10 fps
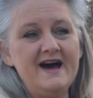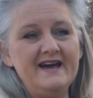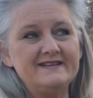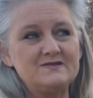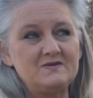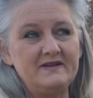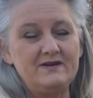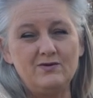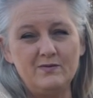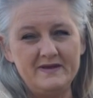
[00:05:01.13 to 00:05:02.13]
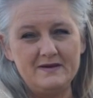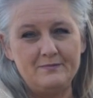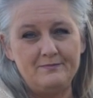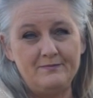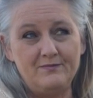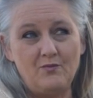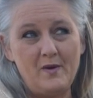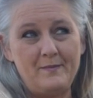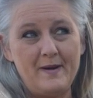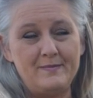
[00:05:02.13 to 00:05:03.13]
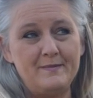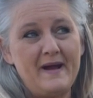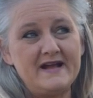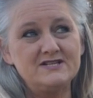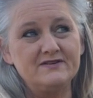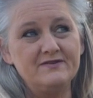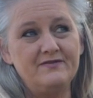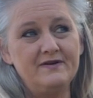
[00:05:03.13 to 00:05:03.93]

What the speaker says: It's really cool when you whip up a batch of